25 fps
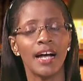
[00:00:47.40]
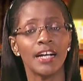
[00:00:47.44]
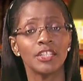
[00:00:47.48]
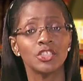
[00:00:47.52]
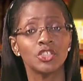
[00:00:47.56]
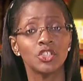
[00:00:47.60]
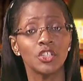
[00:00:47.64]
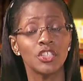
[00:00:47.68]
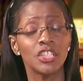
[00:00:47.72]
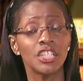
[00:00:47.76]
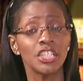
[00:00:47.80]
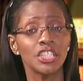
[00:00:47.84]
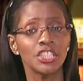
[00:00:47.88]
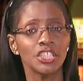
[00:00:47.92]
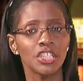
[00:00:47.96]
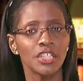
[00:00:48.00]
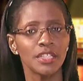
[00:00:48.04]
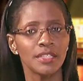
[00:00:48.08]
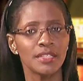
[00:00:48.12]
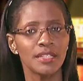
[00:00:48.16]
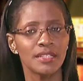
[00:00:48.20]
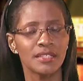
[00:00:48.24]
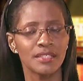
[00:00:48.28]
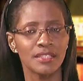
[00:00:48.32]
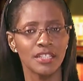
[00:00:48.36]
judicial
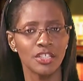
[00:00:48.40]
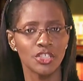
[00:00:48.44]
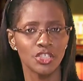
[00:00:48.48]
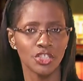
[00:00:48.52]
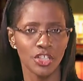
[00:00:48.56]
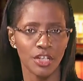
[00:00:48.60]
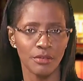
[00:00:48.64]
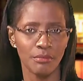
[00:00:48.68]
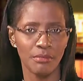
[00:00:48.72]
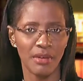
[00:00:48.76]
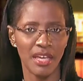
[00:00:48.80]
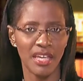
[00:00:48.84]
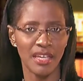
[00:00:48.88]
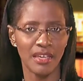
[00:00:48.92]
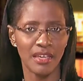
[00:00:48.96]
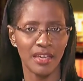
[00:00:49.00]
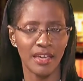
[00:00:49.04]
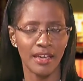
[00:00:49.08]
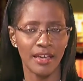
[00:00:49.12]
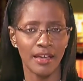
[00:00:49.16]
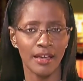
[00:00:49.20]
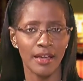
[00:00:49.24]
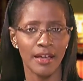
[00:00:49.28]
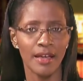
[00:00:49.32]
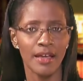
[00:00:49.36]
decision
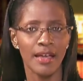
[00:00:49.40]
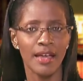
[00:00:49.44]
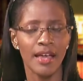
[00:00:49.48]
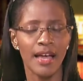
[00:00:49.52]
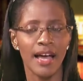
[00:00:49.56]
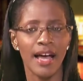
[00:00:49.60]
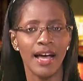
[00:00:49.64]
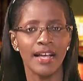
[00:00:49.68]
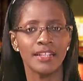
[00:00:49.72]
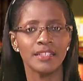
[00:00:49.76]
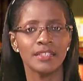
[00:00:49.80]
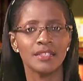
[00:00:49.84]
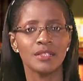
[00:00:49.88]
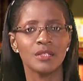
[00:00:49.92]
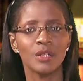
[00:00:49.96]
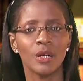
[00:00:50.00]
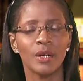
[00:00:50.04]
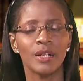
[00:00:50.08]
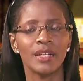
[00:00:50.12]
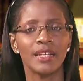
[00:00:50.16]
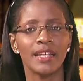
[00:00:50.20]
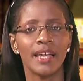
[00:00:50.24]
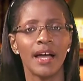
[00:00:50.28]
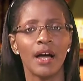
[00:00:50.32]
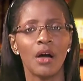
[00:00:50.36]
making and
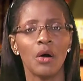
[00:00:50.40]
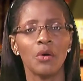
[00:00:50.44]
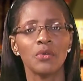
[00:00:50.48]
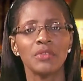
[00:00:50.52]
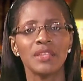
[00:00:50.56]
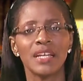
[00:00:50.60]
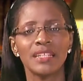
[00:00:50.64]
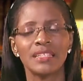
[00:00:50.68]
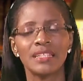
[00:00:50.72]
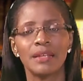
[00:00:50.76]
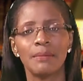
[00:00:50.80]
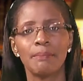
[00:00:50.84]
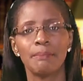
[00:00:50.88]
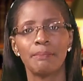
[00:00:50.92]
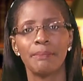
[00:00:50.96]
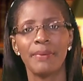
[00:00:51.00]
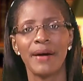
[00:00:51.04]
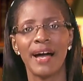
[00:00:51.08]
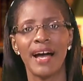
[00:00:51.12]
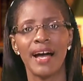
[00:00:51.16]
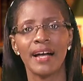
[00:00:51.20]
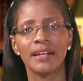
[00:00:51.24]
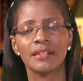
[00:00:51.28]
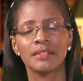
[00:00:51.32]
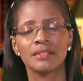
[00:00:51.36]
certainly how that
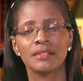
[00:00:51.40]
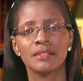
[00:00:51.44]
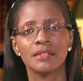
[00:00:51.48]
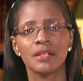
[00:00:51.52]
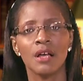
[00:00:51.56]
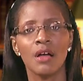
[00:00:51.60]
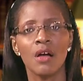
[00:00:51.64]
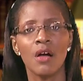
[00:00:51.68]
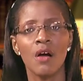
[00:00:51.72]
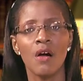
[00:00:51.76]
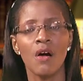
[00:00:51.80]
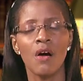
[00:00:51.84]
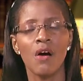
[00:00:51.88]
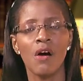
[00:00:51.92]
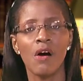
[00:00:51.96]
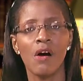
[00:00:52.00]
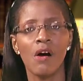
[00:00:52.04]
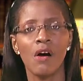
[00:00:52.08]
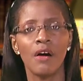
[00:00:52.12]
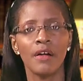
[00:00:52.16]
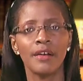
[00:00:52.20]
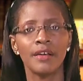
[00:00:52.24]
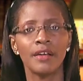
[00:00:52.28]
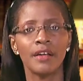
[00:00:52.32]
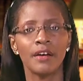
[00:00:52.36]
impacts
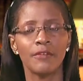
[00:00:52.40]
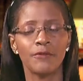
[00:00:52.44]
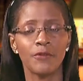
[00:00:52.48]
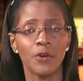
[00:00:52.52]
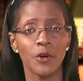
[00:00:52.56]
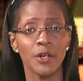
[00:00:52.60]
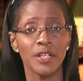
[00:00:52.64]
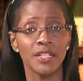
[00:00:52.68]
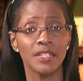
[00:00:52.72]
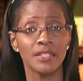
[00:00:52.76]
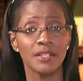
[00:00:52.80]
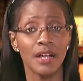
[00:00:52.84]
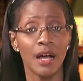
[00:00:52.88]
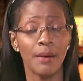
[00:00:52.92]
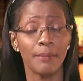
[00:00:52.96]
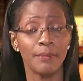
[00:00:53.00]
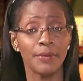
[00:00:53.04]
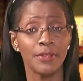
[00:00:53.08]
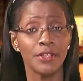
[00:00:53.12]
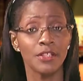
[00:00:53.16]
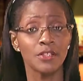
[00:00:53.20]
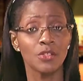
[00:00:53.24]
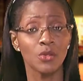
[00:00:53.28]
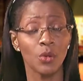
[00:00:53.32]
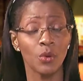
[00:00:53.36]
on, for example,
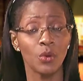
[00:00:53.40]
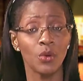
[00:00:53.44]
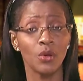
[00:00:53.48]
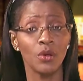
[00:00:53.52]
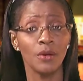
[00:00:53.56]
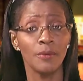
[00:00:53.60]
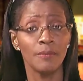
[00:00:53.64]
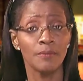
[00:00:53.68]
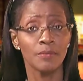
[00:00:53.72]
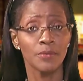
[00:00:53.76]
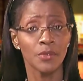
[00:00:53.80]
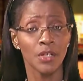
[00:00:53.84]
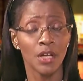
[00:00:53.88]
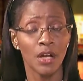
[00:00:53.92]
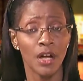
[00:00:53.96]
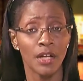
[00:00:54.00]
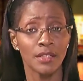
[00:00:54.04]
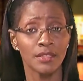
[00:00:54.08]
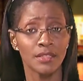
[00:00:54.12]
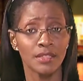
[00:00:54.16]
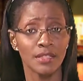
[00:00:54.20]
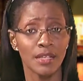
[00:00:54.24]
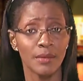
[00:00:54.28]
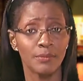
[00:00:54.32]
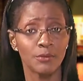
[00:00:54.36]
this whole
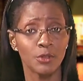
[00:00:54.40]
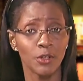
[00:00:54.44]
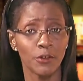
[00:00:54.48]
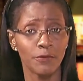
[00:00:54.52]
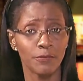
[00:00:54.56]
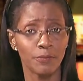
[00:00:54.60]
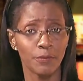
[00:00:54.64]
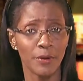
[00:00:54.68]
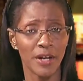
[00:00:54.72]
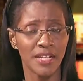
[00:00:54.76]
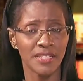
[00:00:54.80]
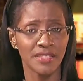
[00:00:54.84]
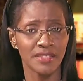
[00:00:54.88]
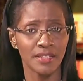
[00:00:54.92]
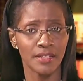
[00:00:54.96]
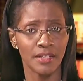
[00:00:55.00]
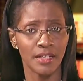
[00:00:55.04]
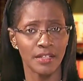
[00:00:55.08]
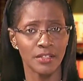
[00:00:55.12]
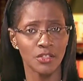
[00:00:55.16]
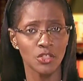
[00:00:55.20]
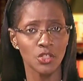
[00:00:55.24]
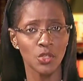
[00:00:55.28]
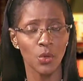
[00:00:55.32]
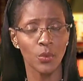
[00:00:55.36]
concept of
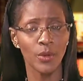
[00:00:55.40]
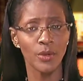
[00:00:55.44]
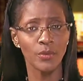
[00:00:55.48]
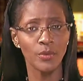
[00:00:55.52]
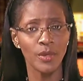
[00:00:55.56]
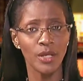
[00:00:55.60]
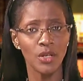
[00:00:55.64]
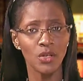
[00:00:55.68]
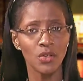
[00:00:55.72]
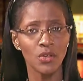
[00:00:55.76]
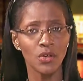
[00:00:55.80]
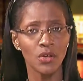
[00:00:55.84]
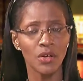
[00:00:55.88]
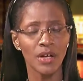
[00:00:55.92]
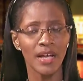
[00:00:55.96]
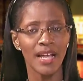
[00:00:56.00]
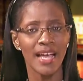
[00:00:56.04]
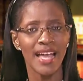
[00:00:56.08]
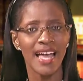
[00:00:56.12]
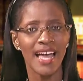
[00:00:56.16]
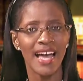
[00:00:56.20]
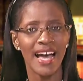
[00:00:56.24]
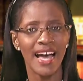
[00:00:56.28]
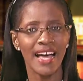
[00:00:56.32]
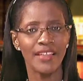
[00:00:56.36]
precedent. So when we look
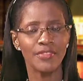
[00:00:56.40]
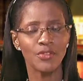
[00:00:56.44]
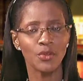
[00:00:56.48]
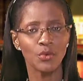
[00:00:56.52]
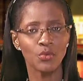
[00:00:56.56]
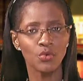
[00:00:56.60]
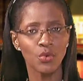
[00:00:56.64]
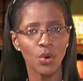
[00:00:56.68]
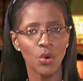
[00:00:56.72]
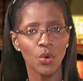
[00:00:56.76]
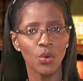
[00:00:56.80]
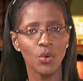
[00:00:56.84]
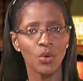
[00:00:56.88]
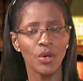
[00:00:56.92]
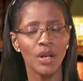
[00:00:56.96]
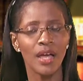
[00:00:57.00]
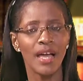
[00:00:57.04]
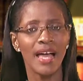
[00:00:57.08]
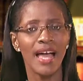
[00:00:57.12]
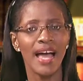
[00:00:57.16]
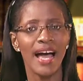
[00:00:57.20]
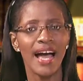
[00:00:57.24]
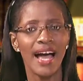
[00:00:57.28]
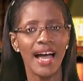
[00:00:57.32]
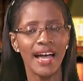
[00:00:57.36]
at the role
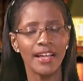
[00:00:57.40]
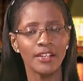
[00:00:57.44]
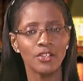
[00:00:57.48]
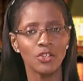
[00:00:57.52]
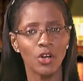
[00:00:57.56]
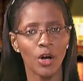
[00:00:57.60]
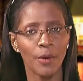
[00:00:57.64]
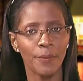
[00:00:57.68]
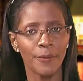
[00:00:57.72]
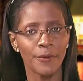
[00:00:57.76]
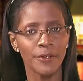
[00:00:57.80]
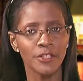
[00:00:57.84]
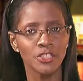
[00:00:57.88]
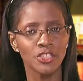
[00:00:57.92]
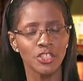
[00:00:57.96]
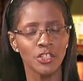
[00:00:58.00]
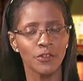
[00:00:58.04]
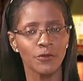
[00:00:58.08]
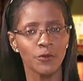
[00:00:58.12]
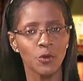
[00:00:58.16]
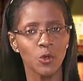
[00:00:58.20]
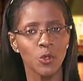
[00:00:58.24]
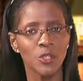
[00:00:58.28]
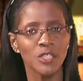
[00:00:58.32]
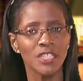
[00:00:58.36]
and operation
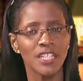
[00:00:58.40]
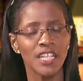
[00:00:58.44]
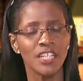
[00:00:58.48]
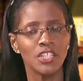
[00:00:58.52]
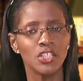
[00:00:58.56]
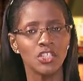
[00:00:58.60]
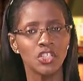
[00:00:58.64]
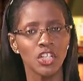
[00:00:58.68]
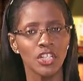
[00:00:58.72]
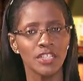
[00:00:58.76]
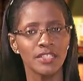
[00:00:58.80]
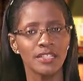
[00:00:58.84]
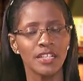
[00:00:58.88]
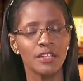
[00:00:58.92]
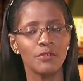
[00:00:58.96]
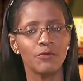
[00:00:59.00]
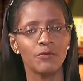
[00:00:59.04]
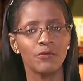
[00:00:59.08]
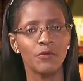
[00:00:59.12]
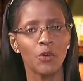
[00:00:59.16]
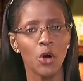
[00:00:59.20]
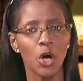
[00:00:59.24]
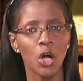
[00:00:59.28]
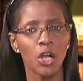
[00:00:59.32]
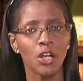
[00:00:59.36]
of courts, it does
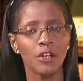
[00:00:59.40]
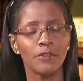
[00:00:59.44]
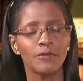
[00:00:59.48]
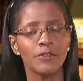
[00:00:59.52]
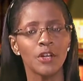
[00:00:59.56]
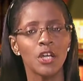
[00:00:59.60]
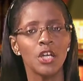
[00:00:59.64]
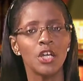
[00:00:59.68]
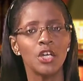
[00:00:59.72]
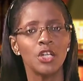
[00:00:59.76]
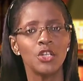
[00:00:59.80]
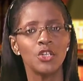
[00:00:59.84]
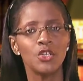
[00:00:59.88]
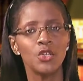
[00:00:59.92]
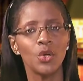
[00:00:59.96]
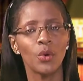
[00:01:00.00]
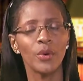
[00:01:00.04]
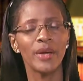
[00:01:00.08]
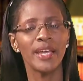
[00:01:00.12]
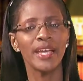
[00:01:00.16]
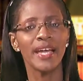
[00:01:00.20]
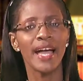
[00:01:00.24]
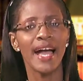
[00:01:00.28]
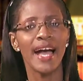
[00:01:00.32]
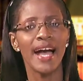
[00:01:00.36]
involve
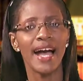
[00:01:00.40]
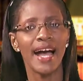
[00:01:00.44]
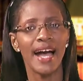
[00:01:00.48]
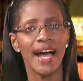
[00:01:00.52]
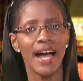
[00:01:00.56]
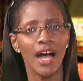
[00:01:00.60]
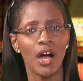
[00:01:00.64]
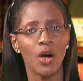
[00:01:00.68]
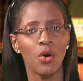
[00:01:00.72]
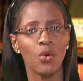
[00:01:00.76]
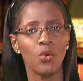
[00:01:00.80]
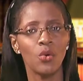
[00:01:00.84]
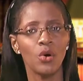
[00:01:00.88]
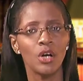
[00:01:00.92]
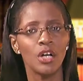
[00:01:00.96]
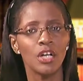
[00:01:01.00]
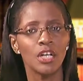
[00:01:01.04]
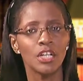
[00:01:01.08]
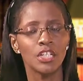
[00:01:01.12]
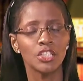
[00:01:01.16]
knowing how